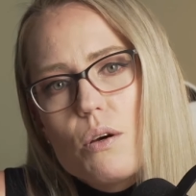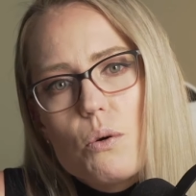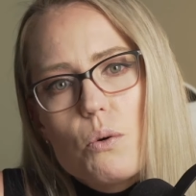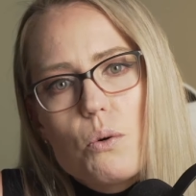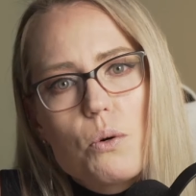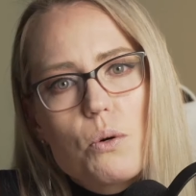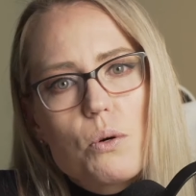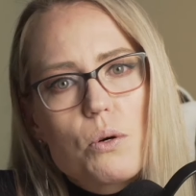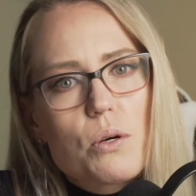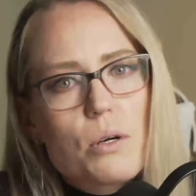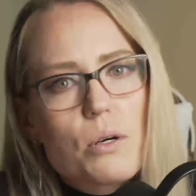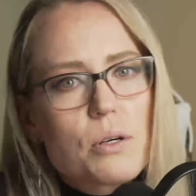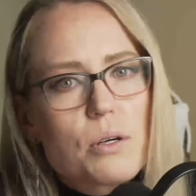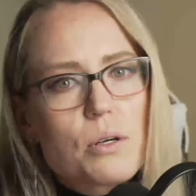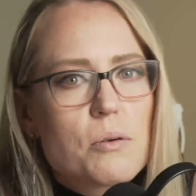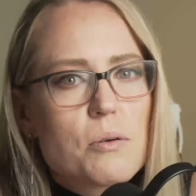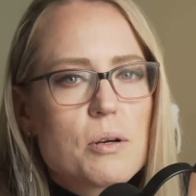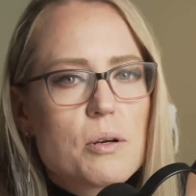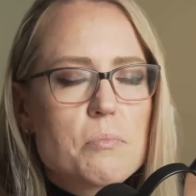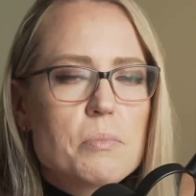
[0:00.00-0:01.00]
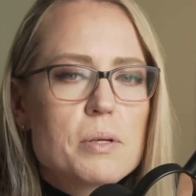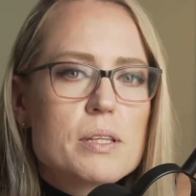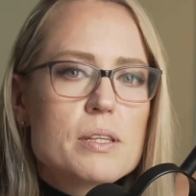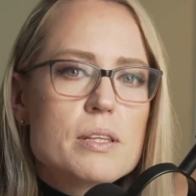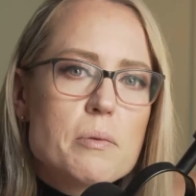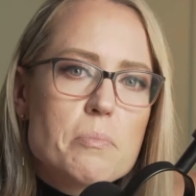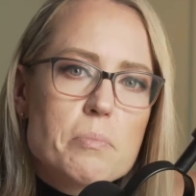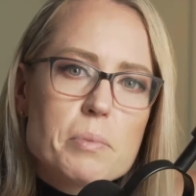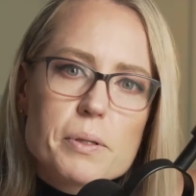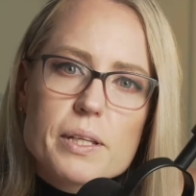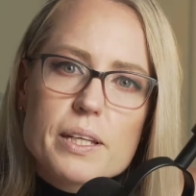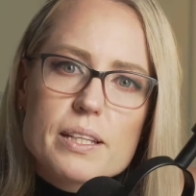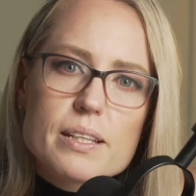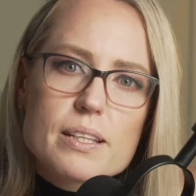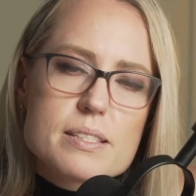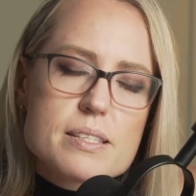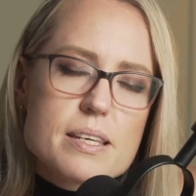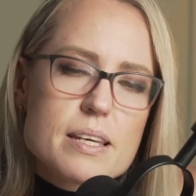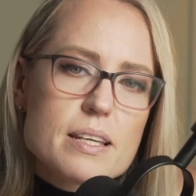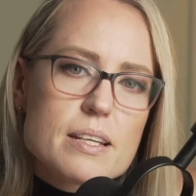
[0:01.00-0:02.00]
or manipulate the
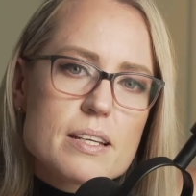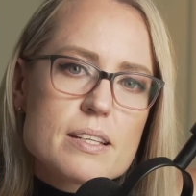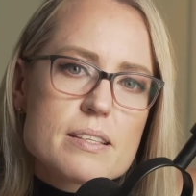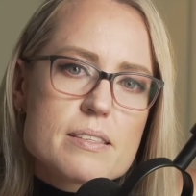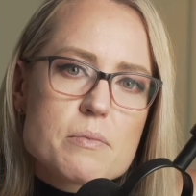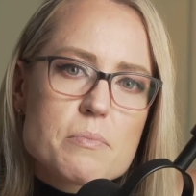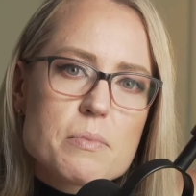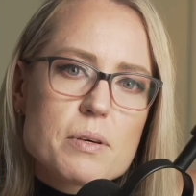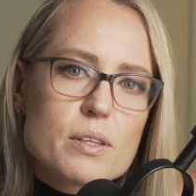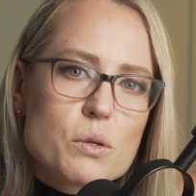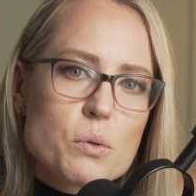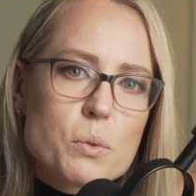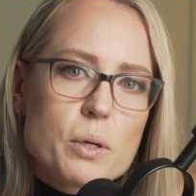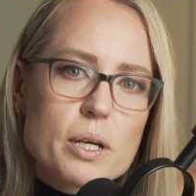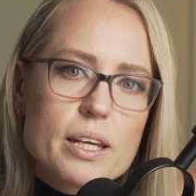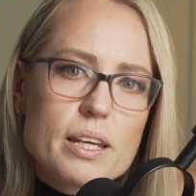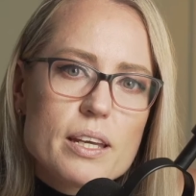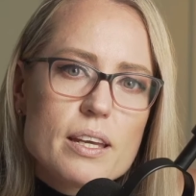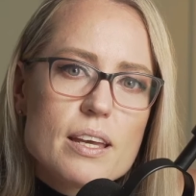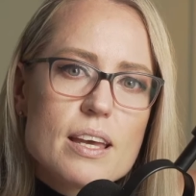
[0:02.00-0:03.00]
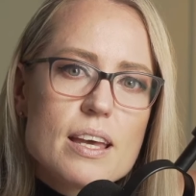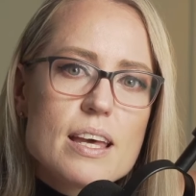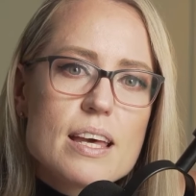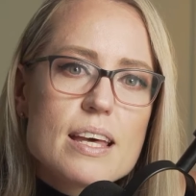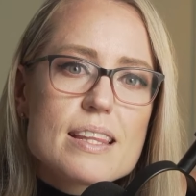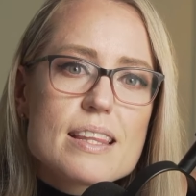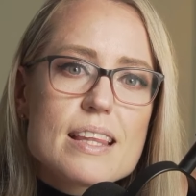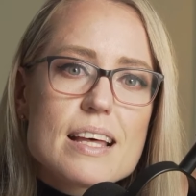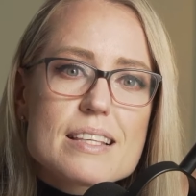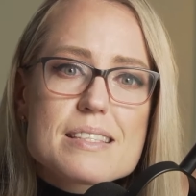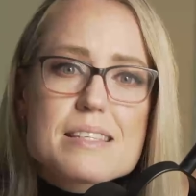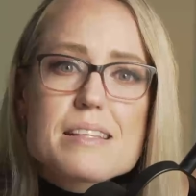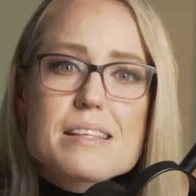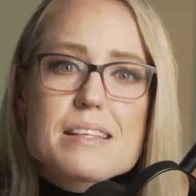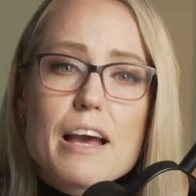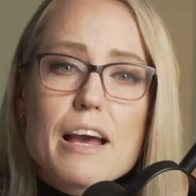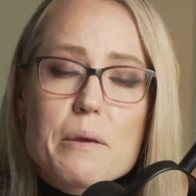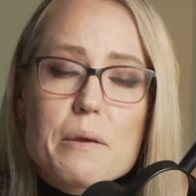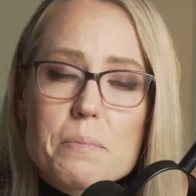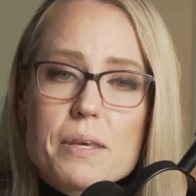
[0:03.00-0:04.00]
data in some other way, that's the
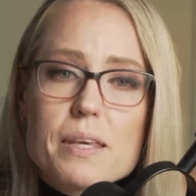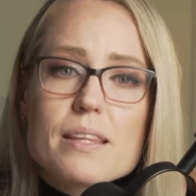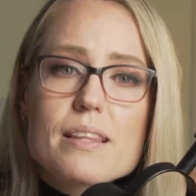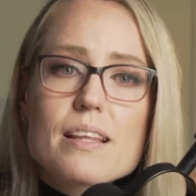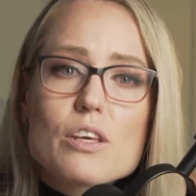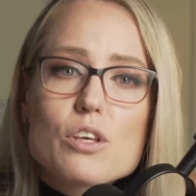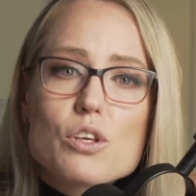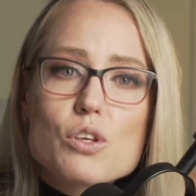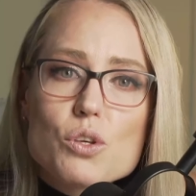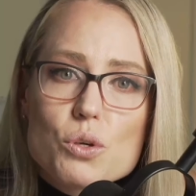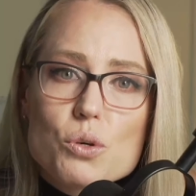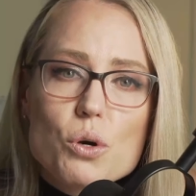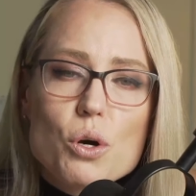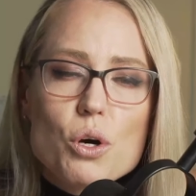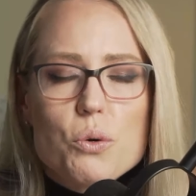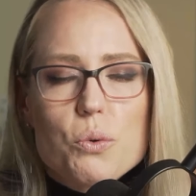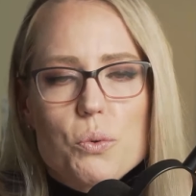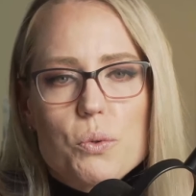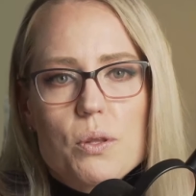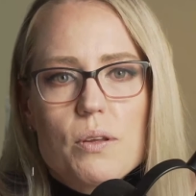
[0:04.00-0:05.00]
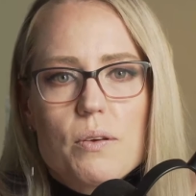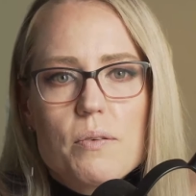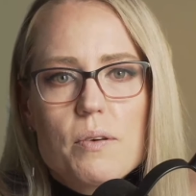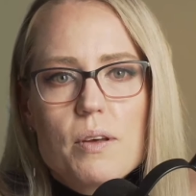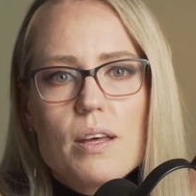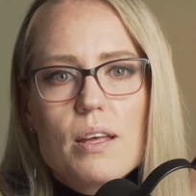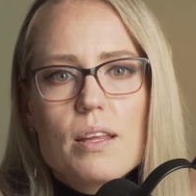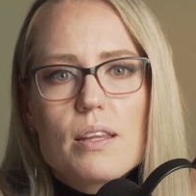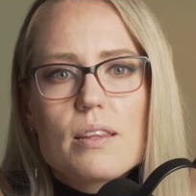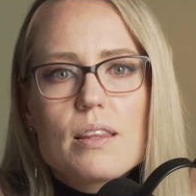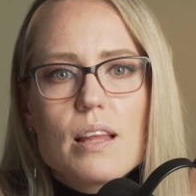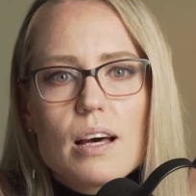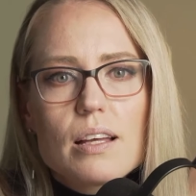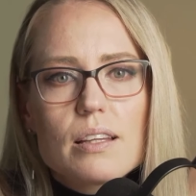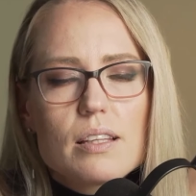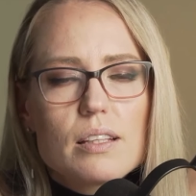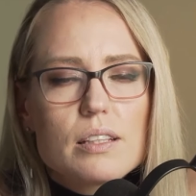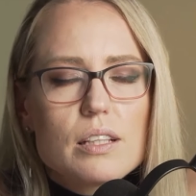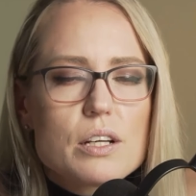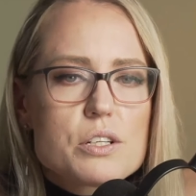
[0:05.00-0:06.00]
IP that you own, not
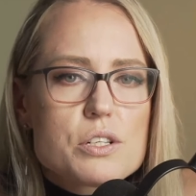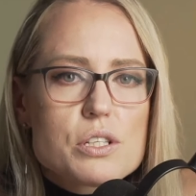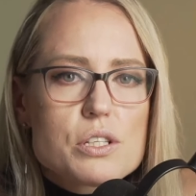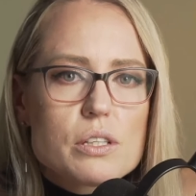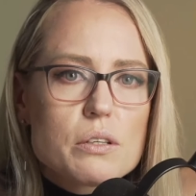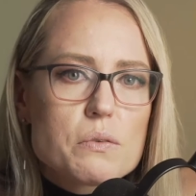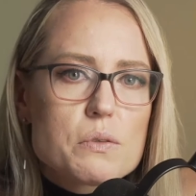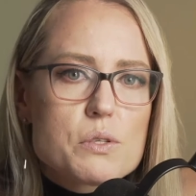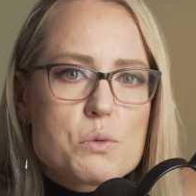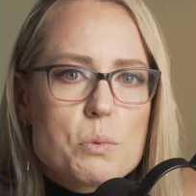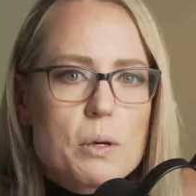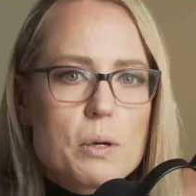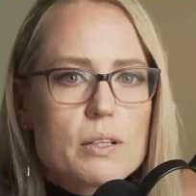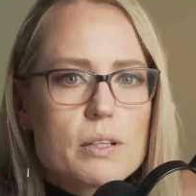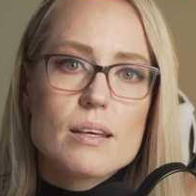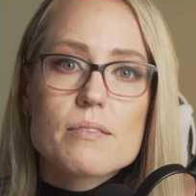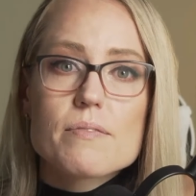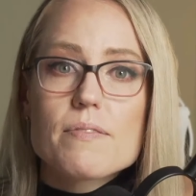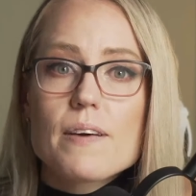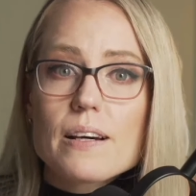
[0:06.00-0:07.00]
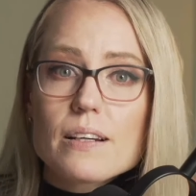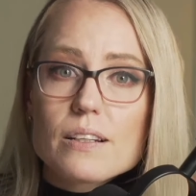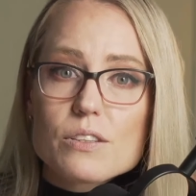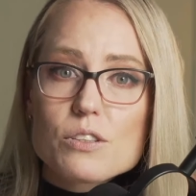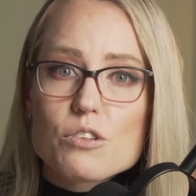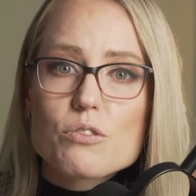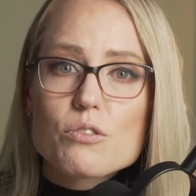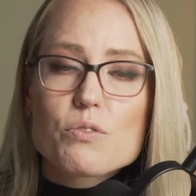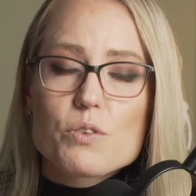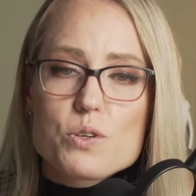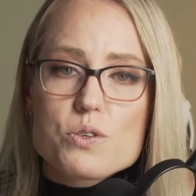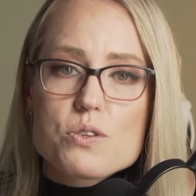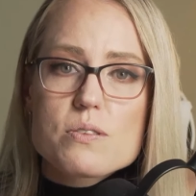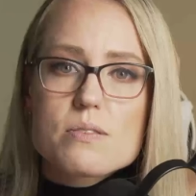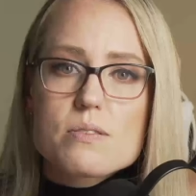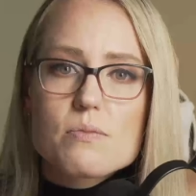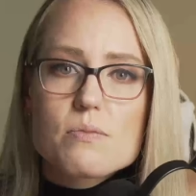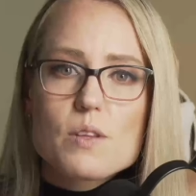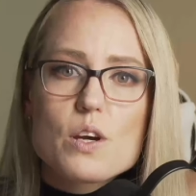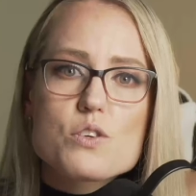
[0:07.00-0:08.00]
the large language model. In fact, new
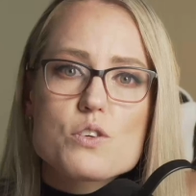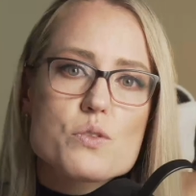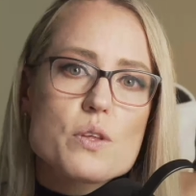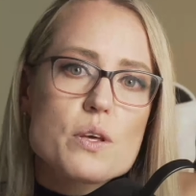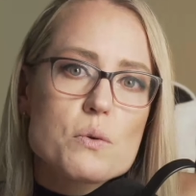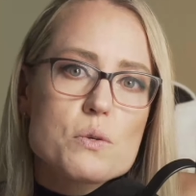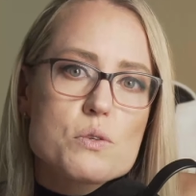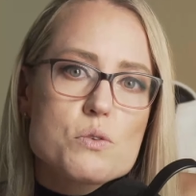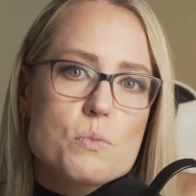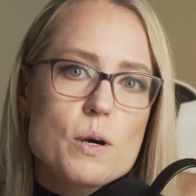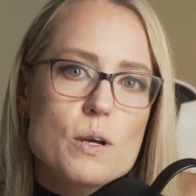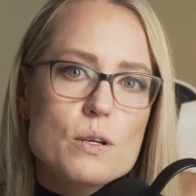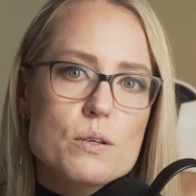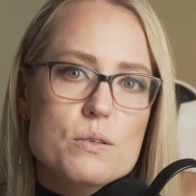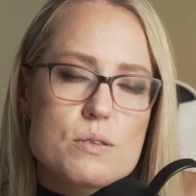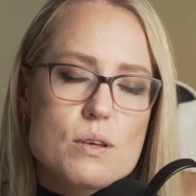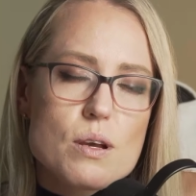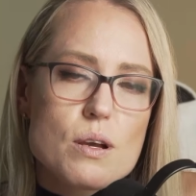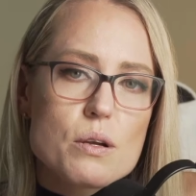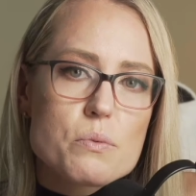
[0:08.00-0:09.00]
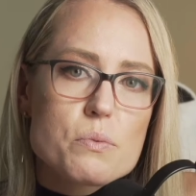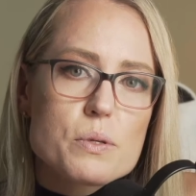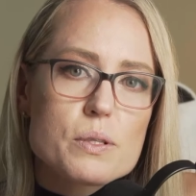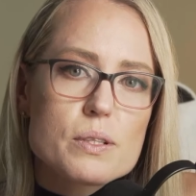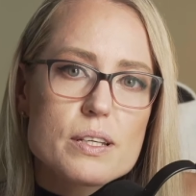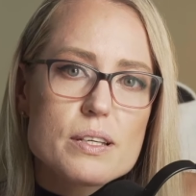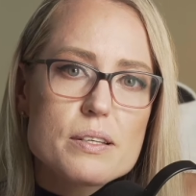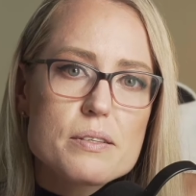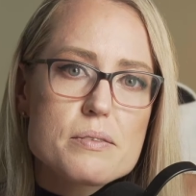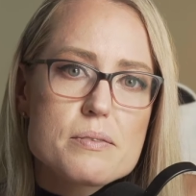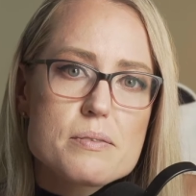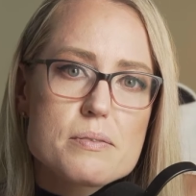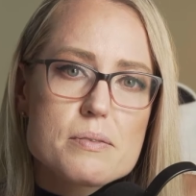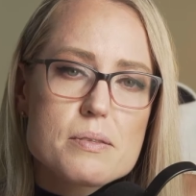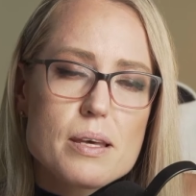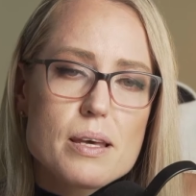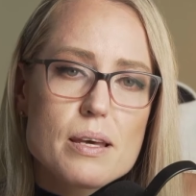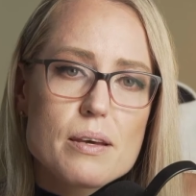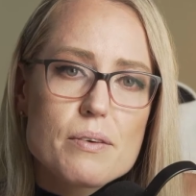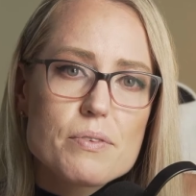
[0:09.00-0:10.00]
versions of large language models are released
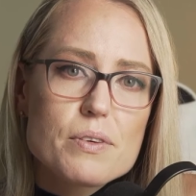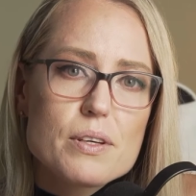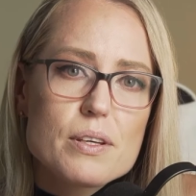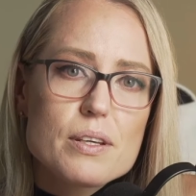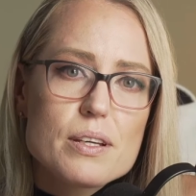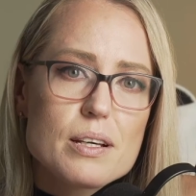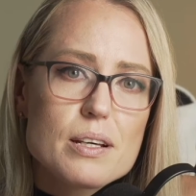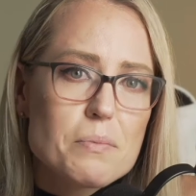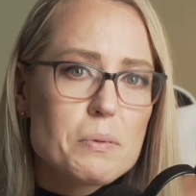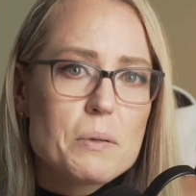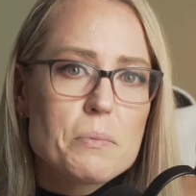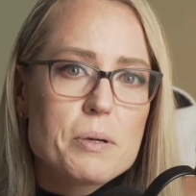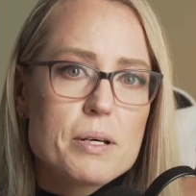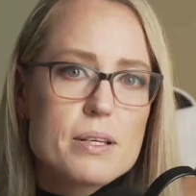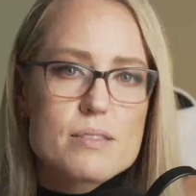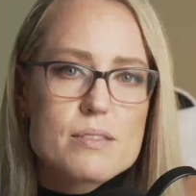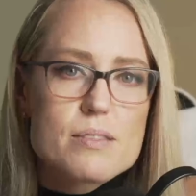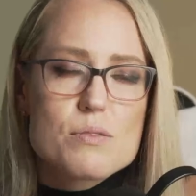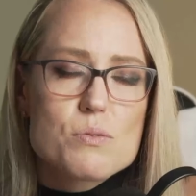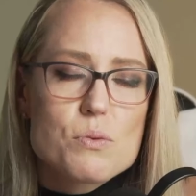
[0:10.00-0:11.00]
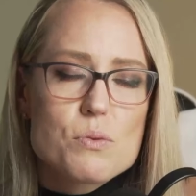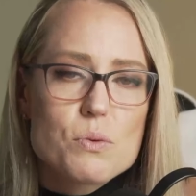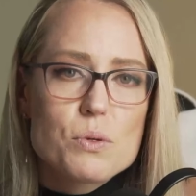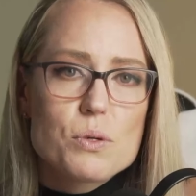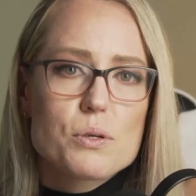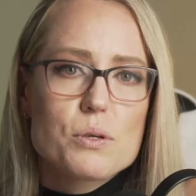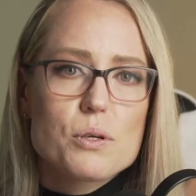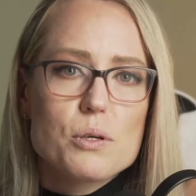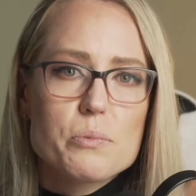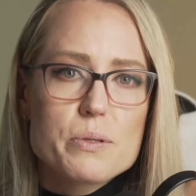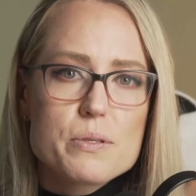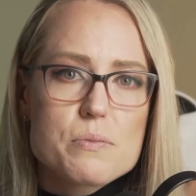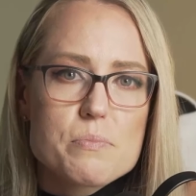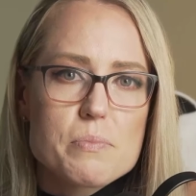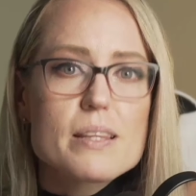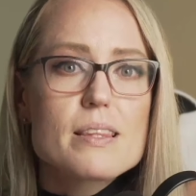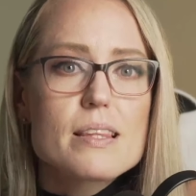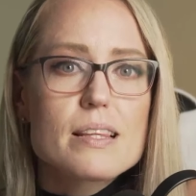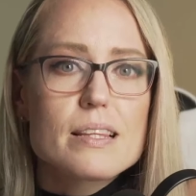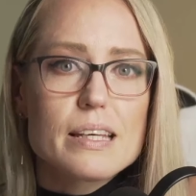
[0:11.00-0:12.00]
every couple of months or almost
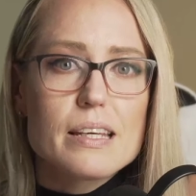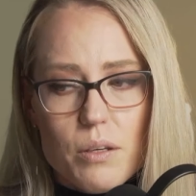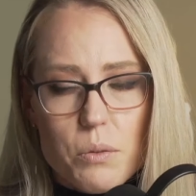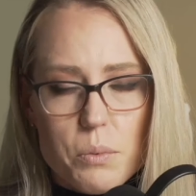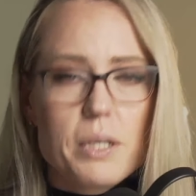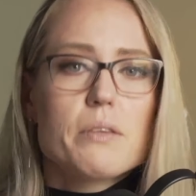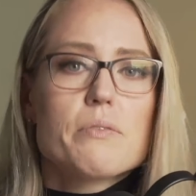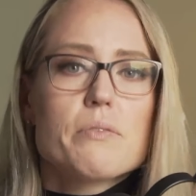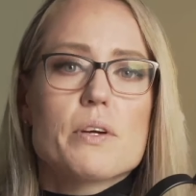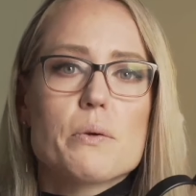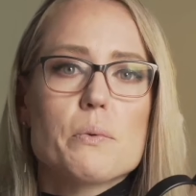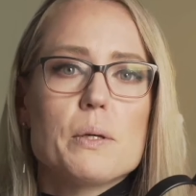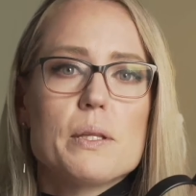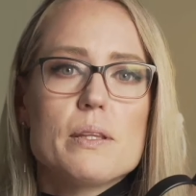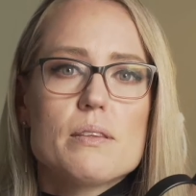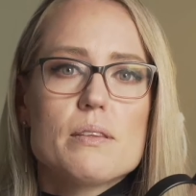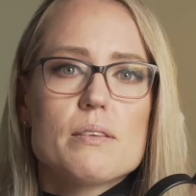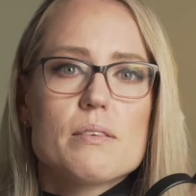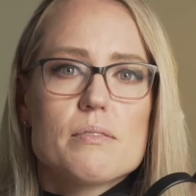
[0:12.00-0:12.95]
monthly, quite frequent.